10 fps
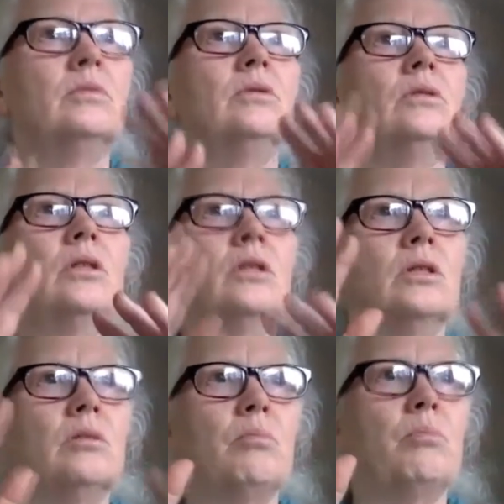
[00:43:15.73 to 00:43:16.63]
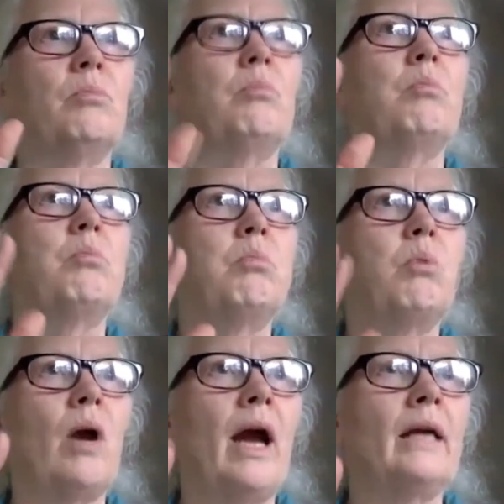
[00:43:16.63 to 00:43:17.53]
just
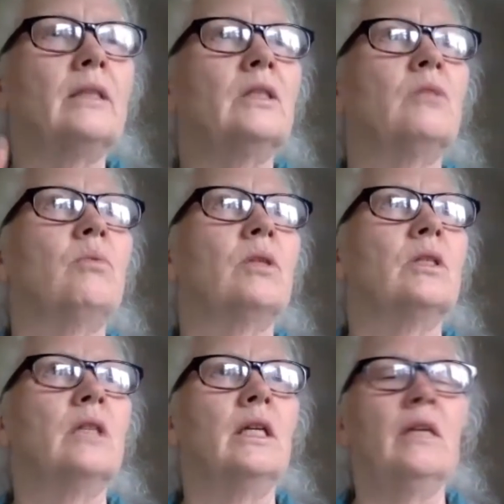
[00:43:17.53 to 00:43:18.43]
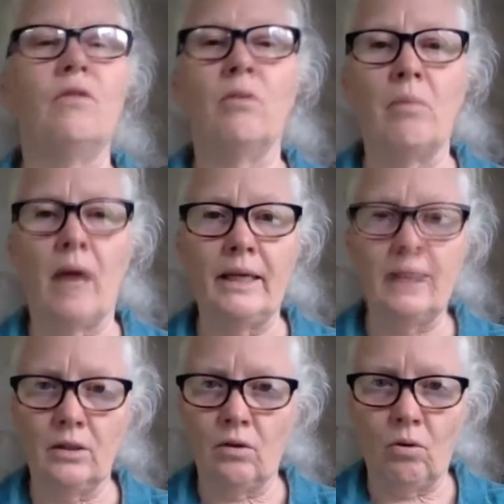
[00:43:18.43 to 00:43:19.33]
practice with seeing if your mind
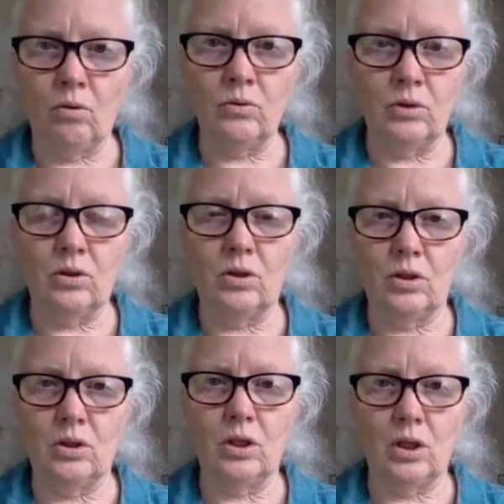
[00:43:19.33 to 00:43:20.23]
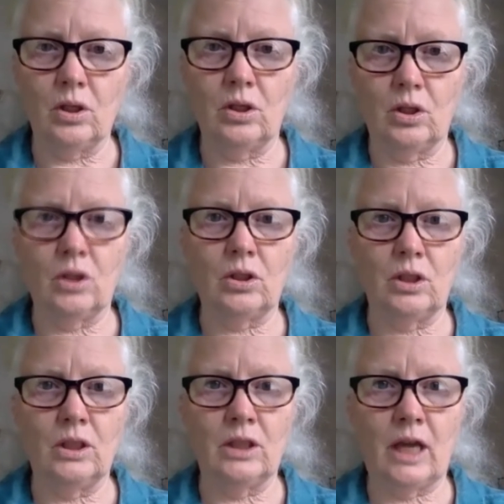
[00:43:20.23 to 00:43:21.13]
can hold the
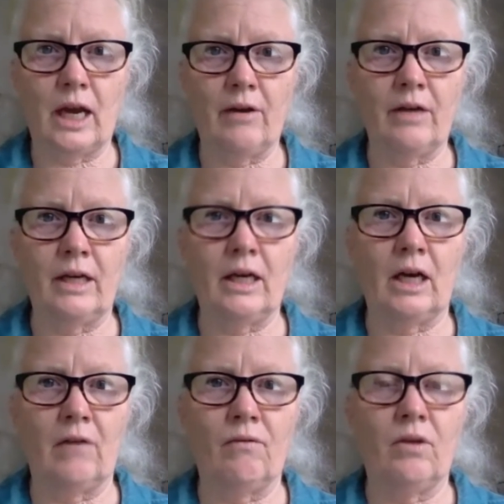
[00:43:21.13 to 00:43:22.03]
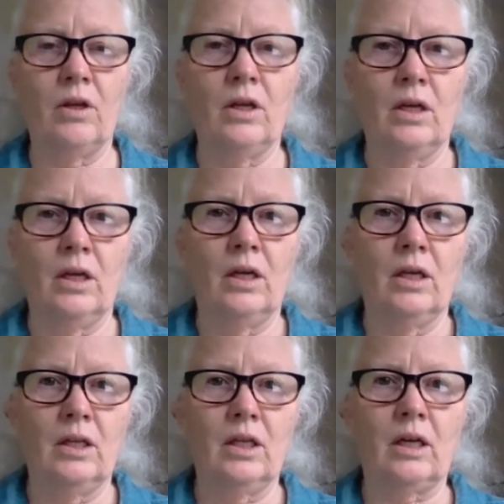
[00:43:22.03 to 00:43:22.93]
entirety of
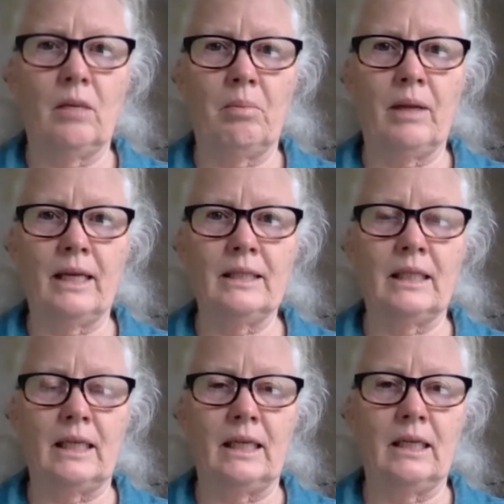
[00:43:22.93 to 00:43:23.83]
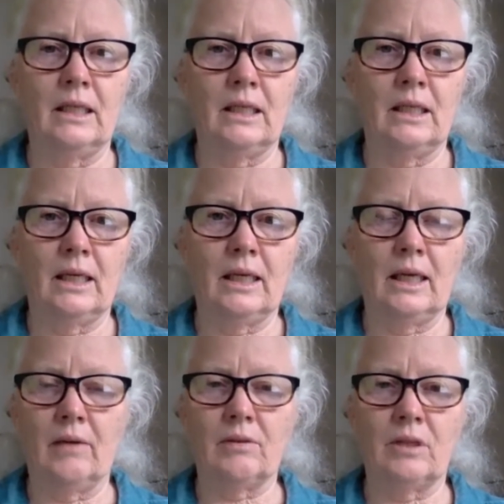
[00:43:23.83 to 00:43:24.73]
the complexity
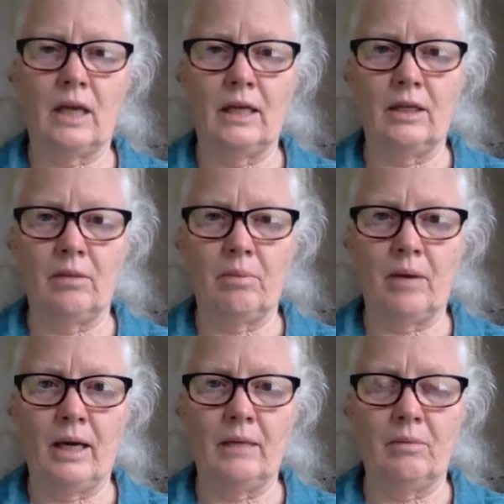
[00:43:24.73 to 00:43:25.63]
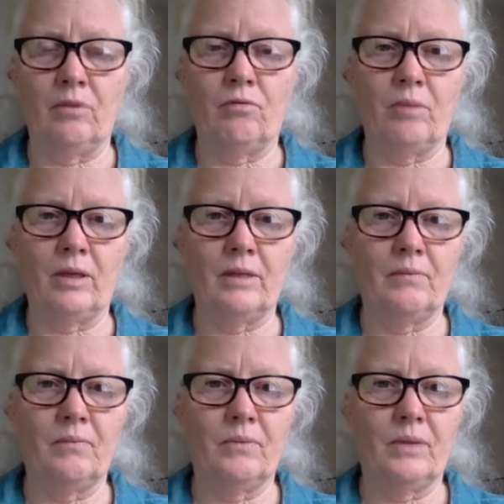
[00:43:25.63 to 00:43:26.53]
outside of your body movement.
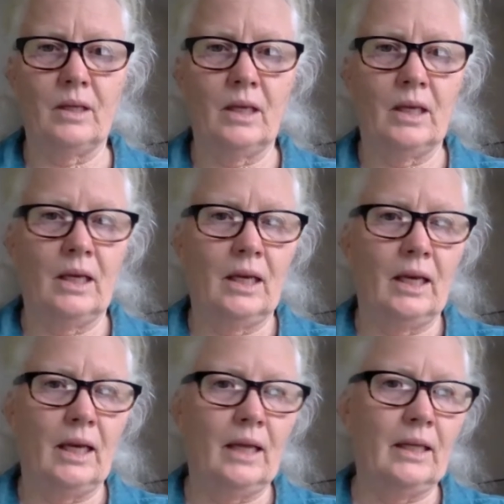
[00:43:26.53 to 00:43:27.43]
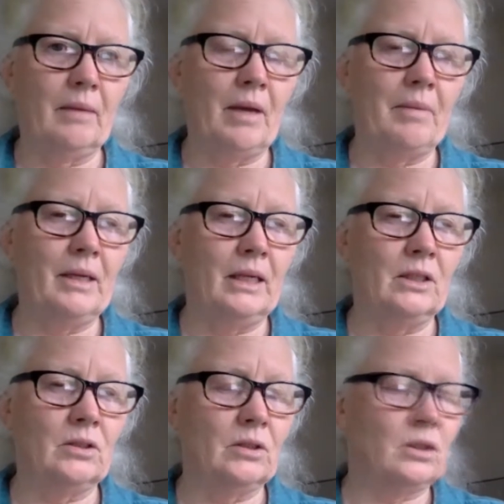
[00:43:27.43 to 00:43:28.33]
And that might be an
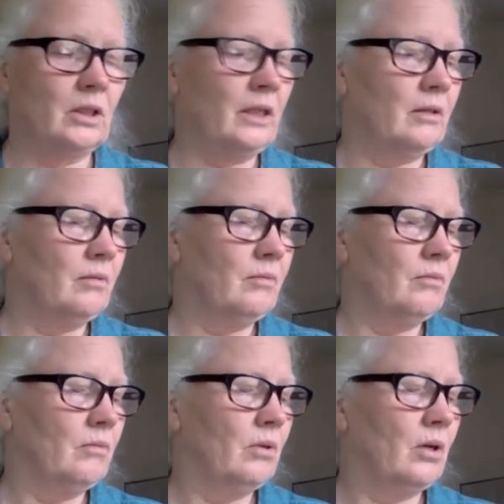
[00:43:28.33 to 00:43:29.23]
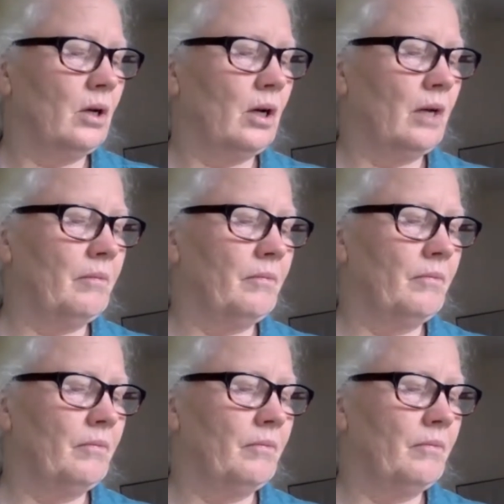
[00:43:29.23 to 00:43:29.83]
interesting um,